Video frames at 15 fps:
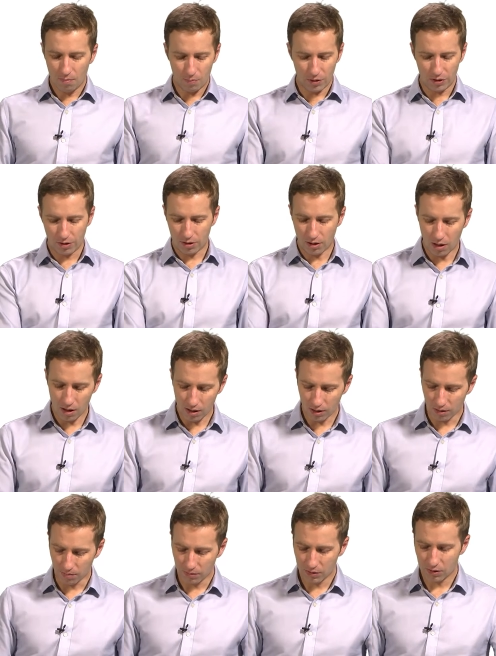but the
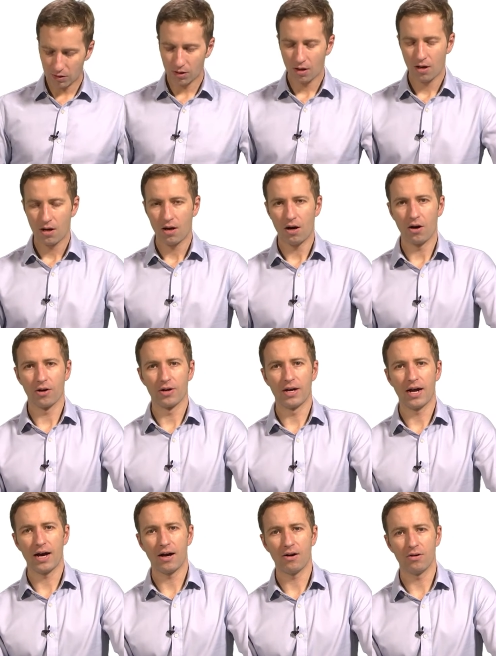columns are
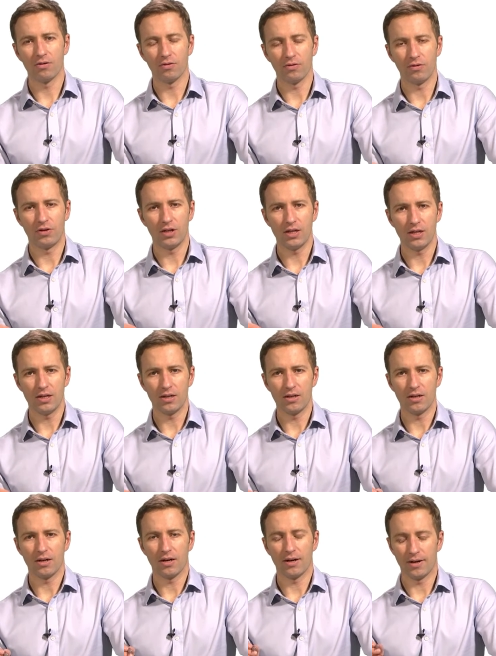now
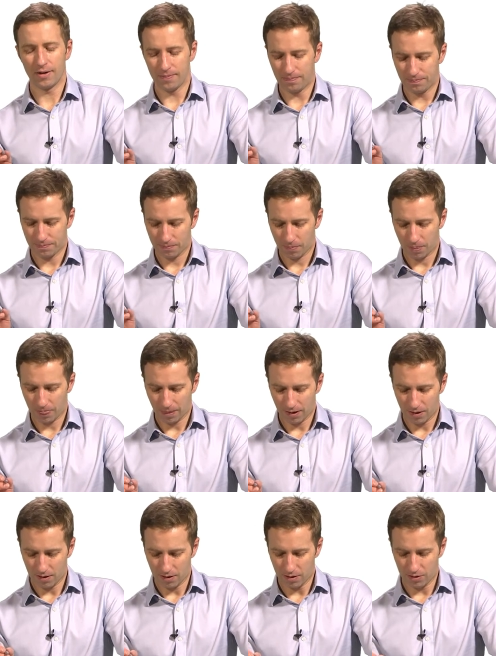
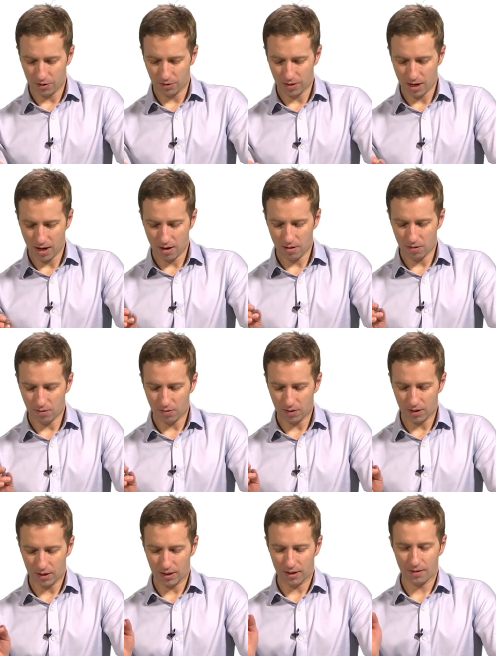they're
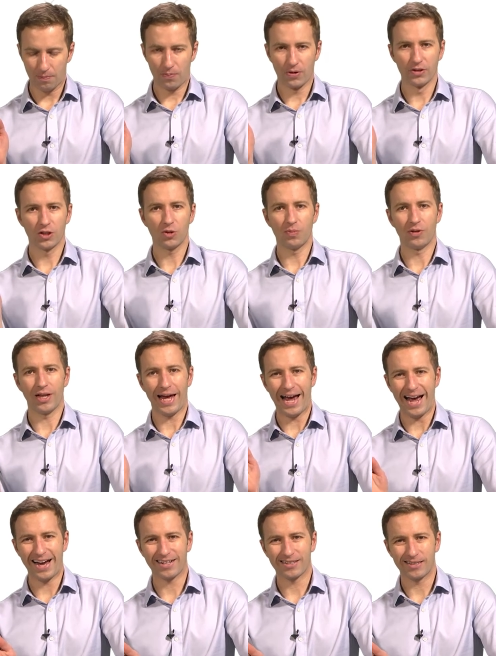now principal
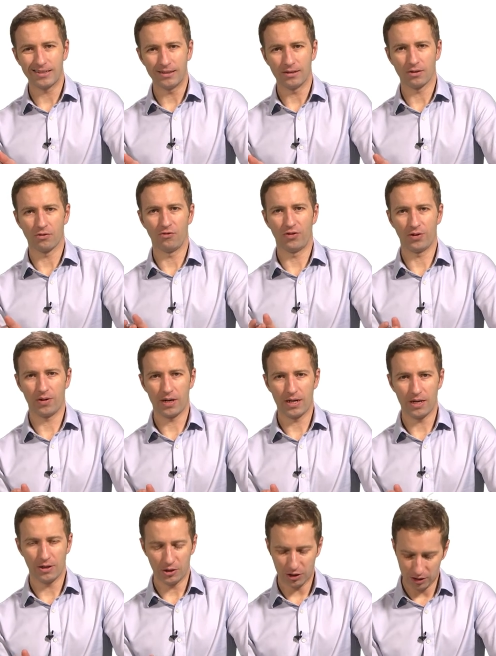axes of
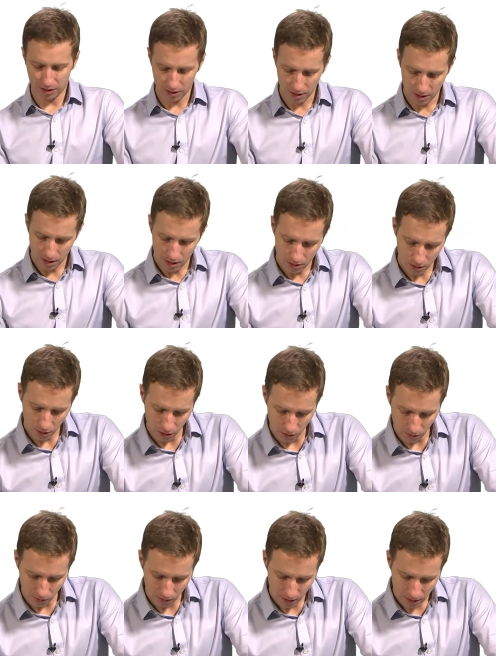variation.
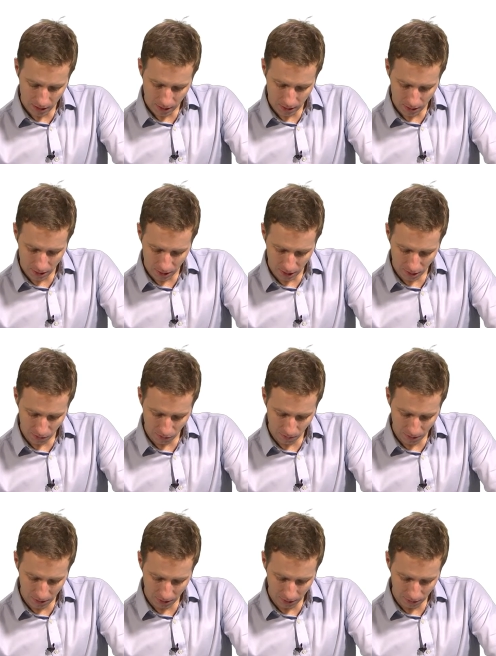So this
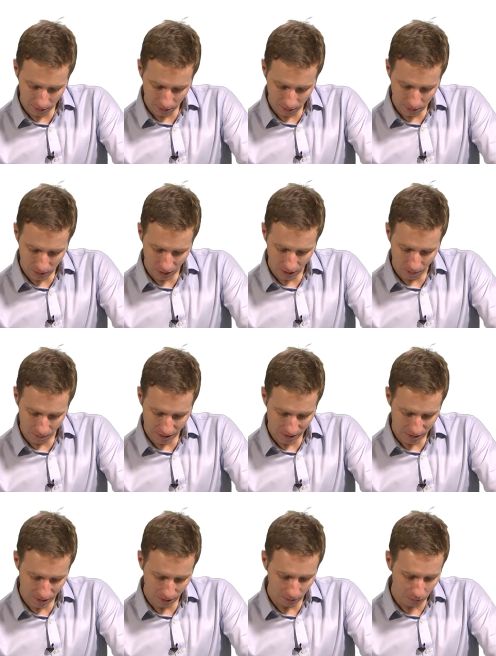would be, say,
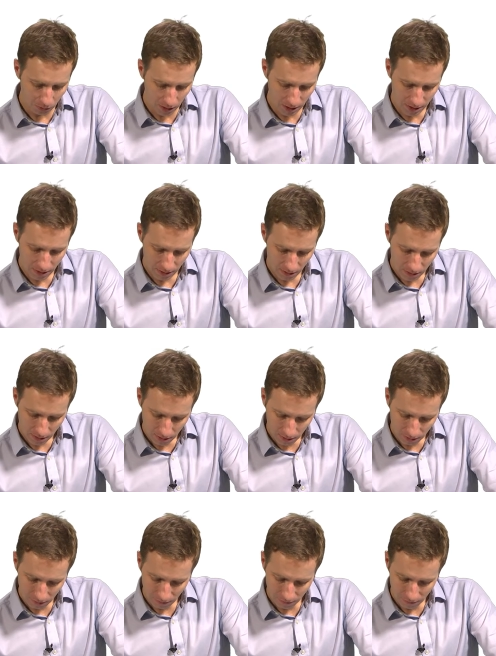PC1,
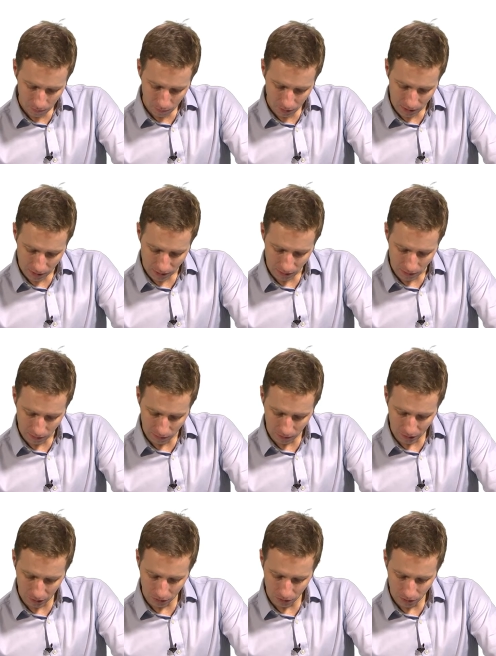
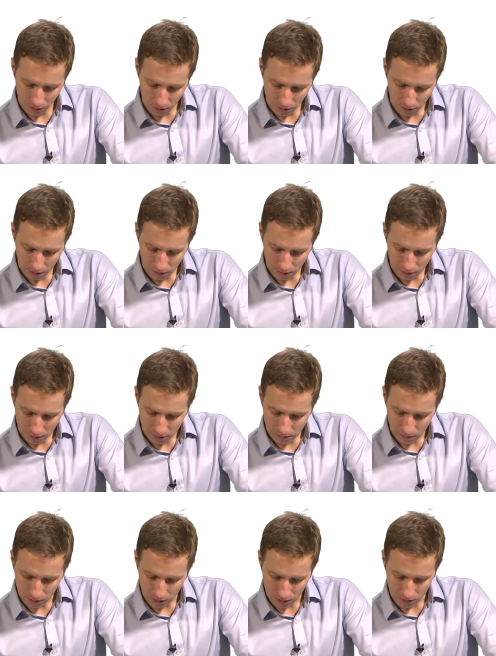PC2,
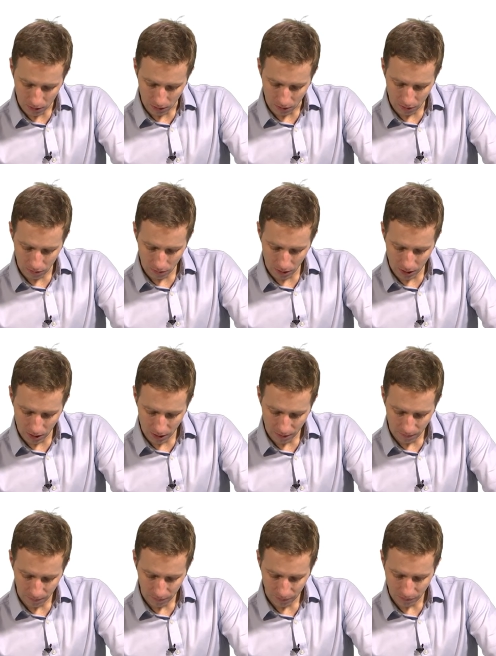PC3,